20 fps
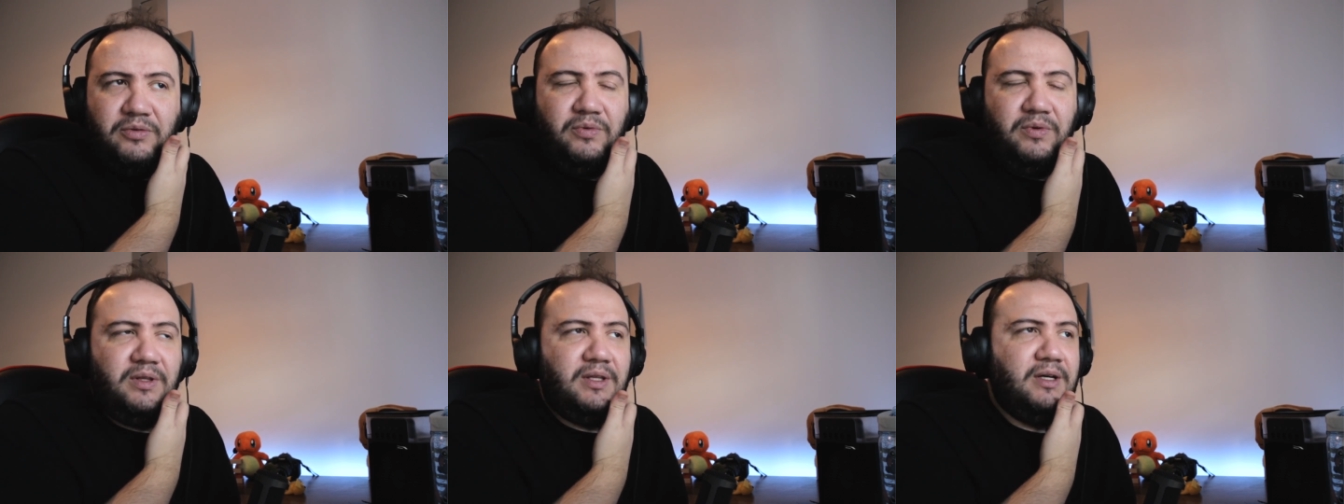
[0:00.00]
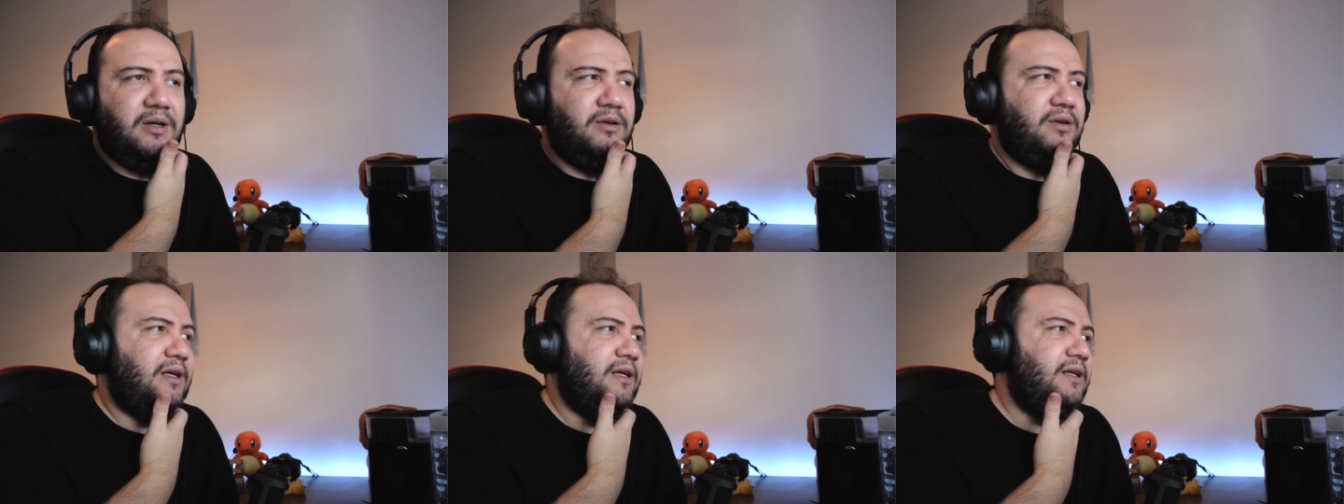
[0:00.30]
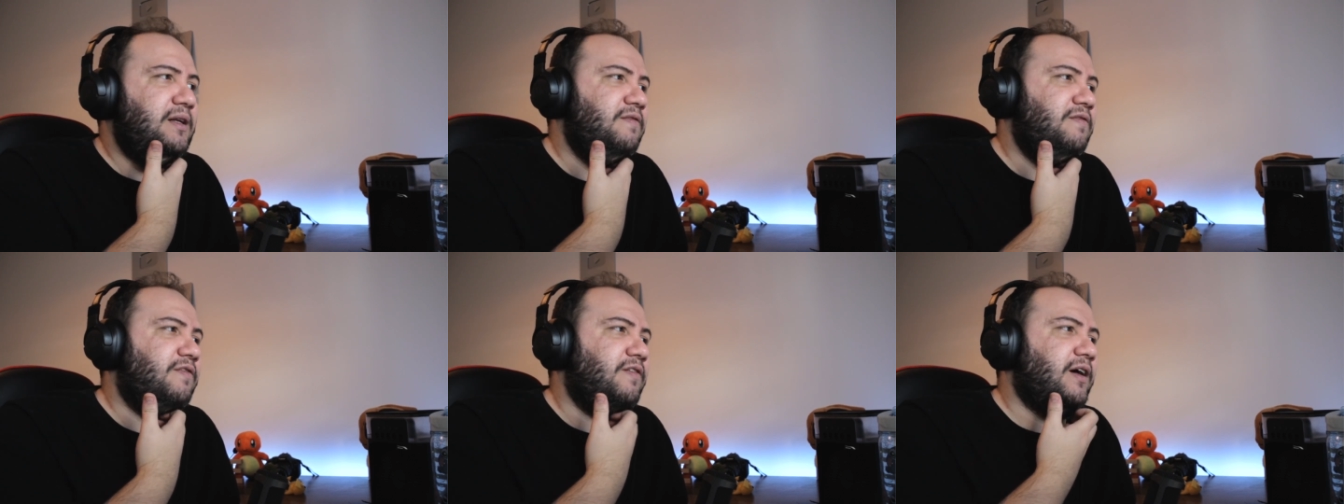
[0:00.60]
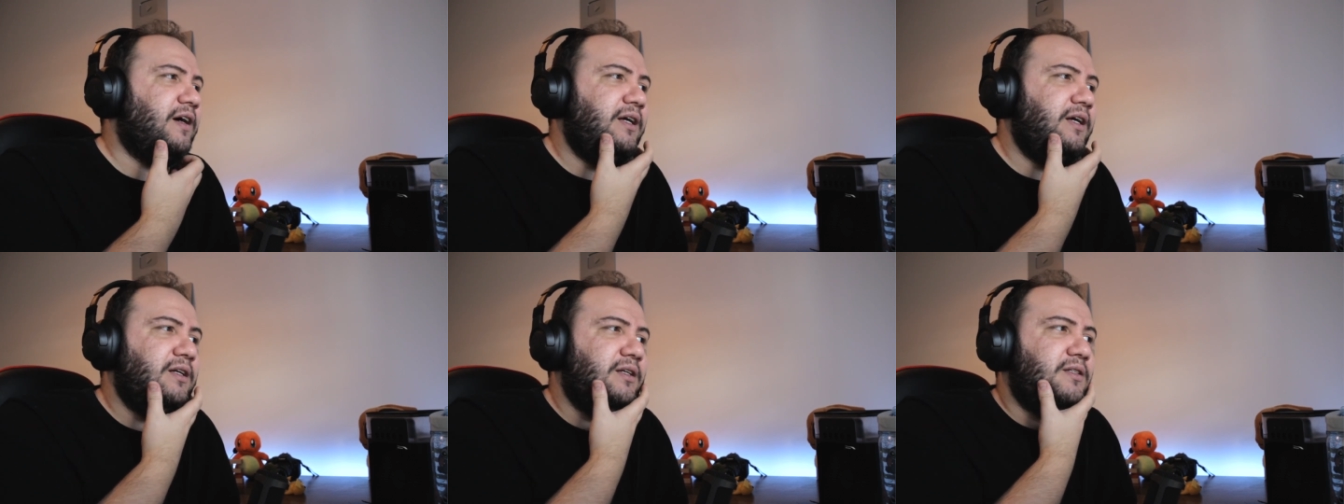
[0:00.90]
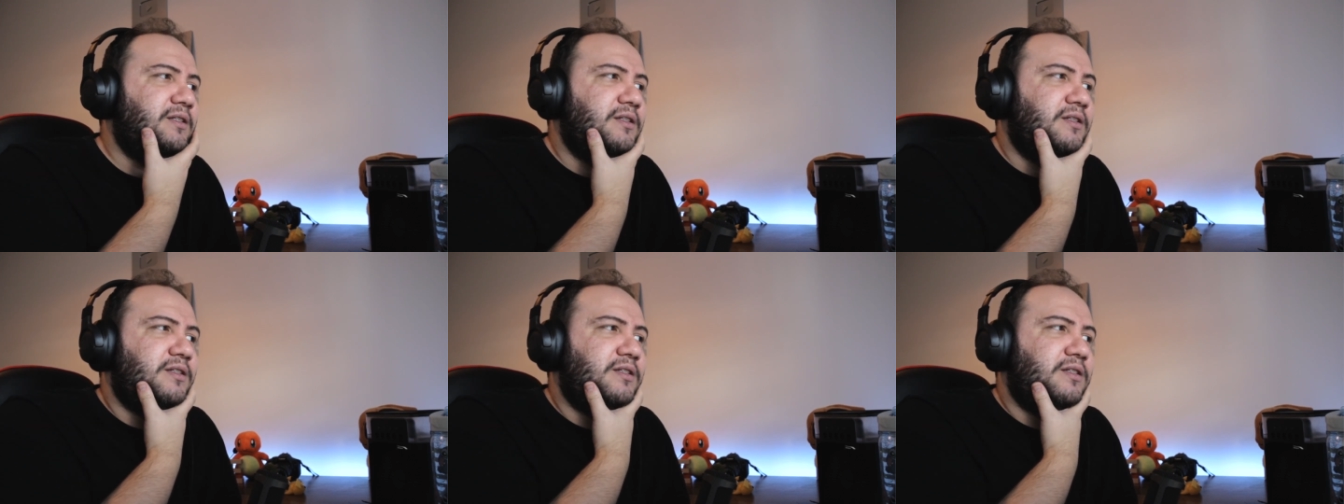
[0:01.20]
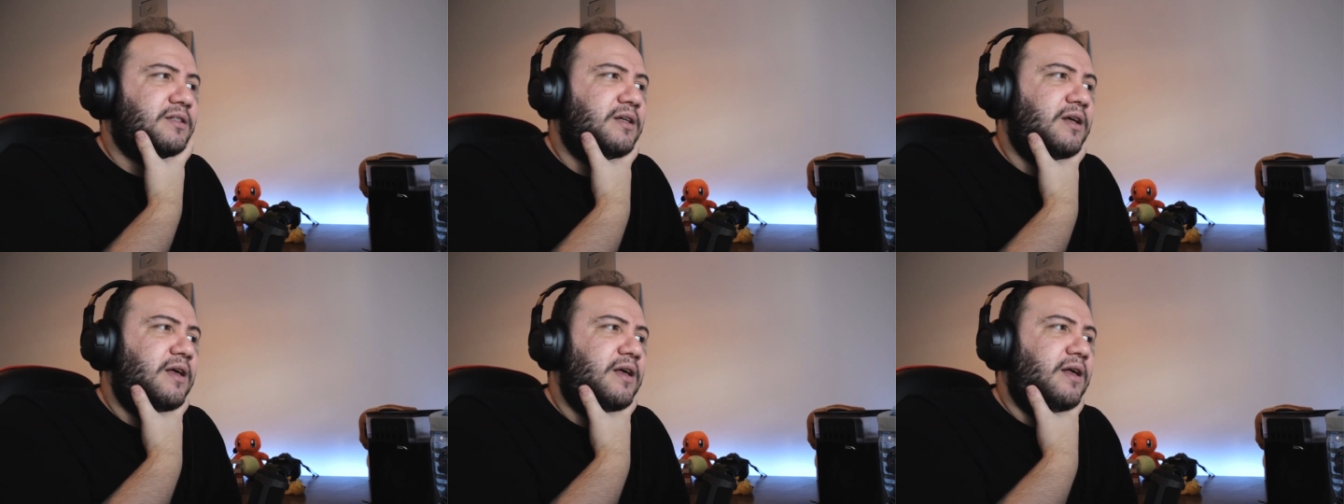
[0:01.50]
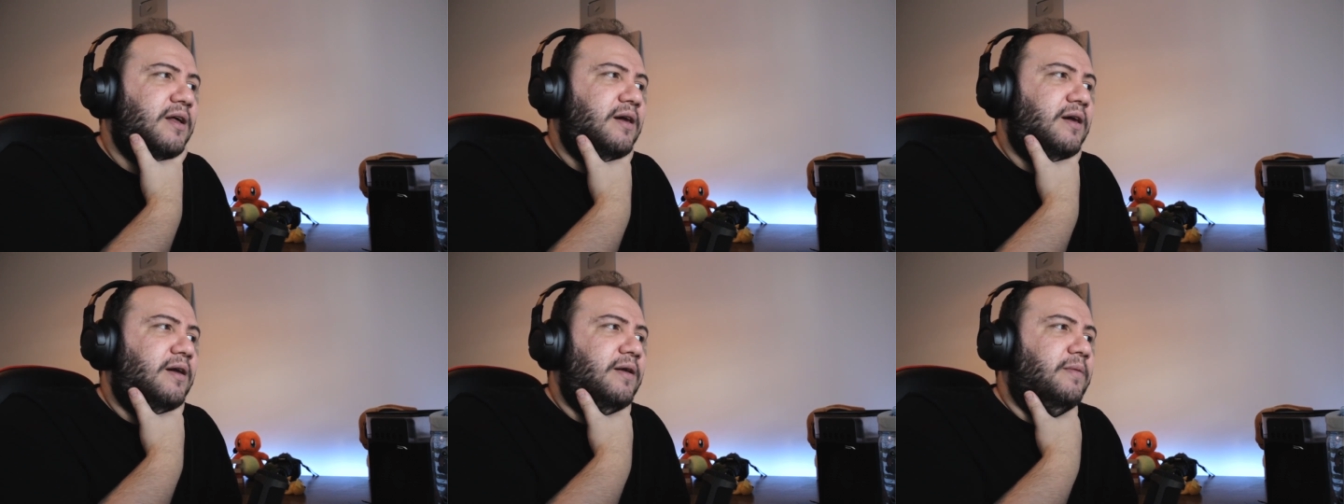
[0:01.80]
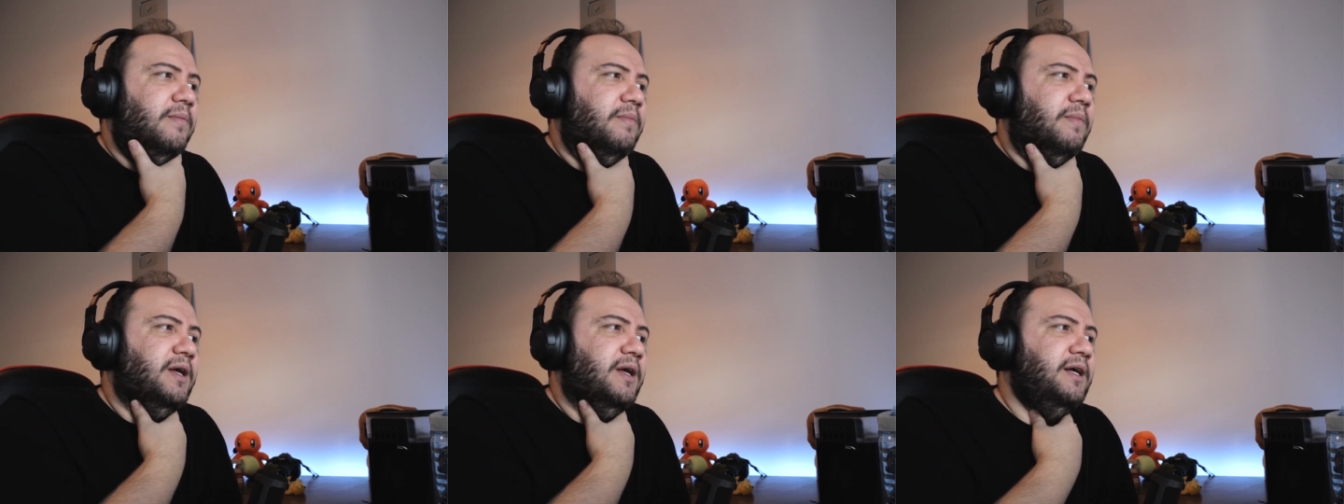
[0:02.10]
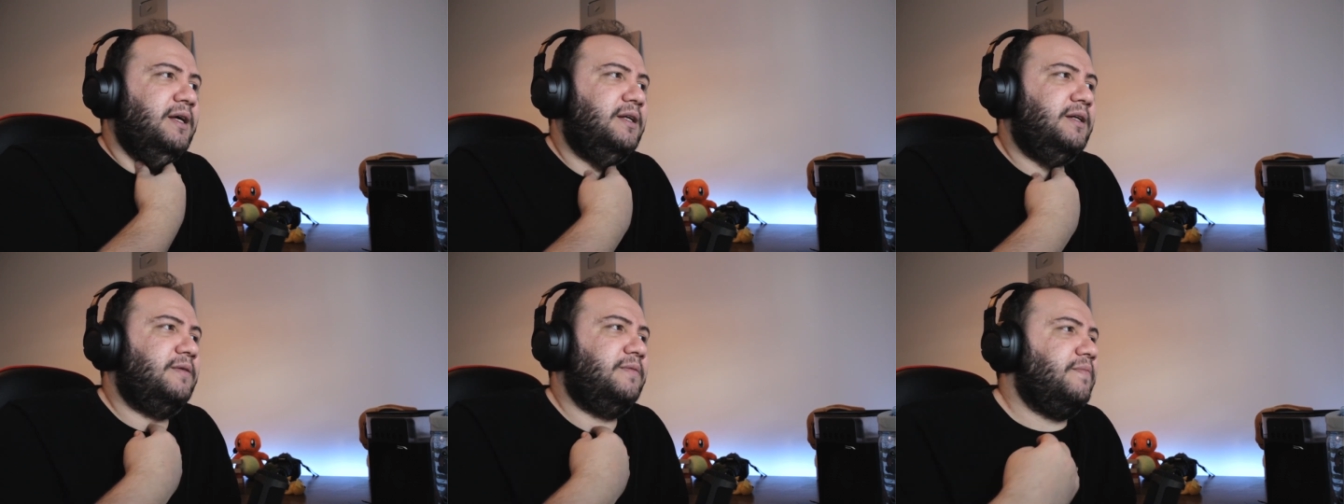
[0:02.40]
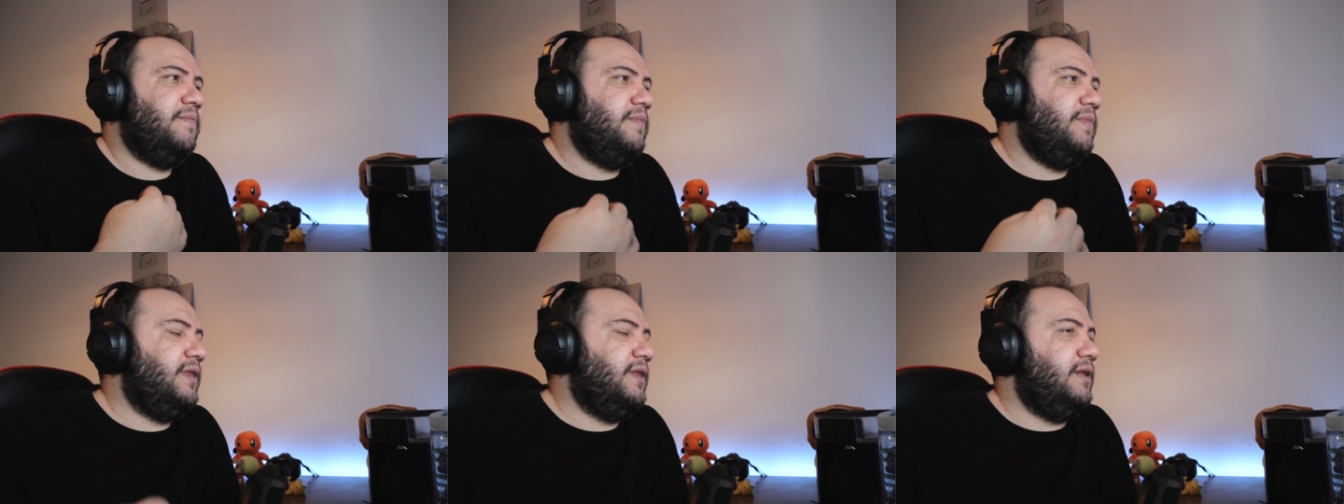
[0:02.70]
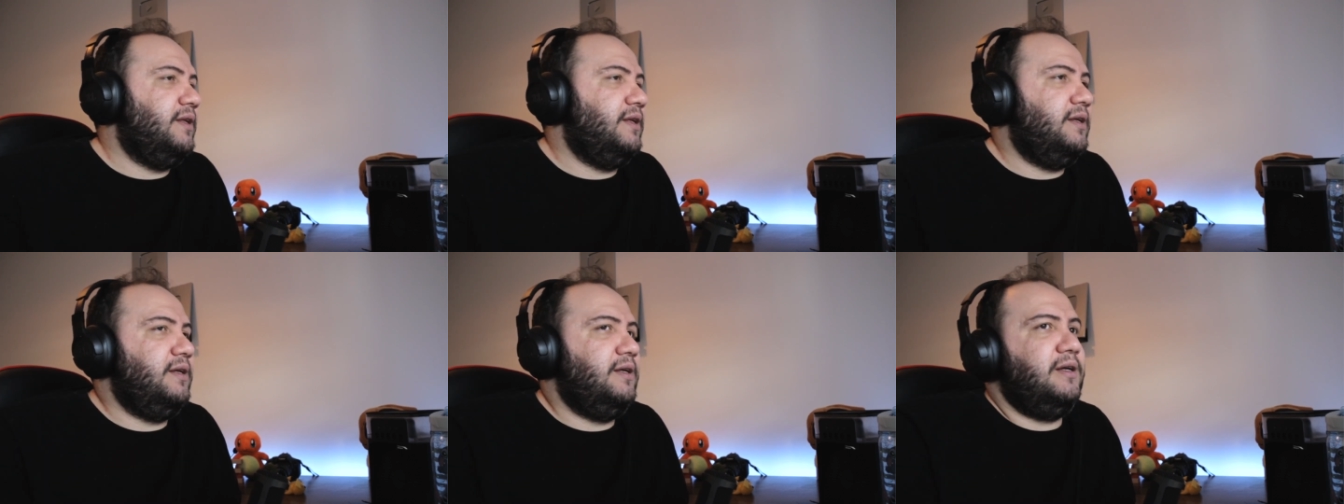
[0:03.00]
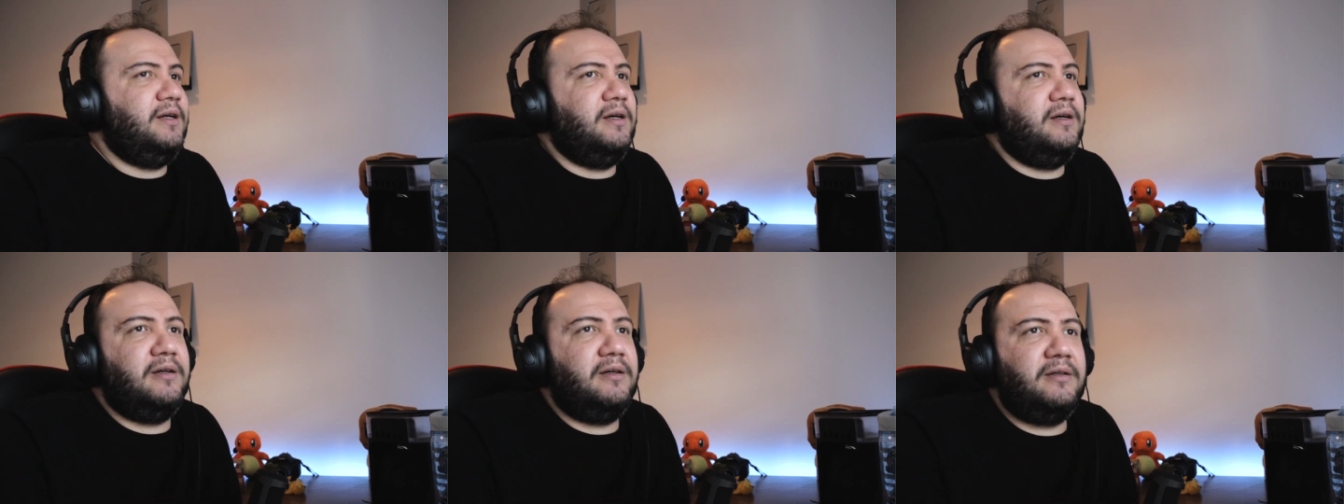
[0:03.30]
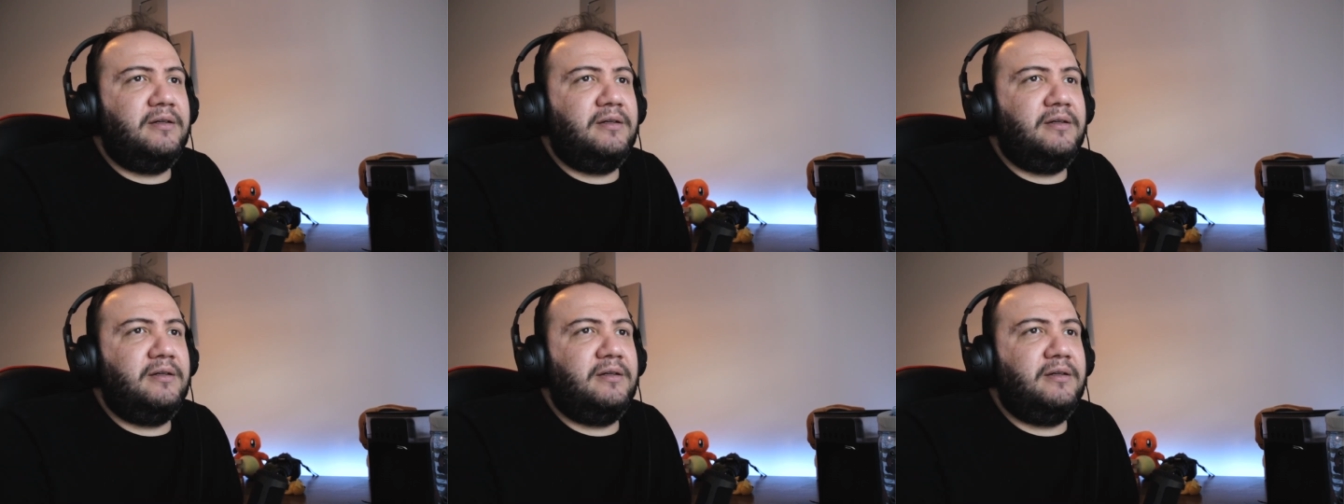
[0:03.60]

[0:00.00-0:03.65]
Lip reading: without any violence, man. Oh,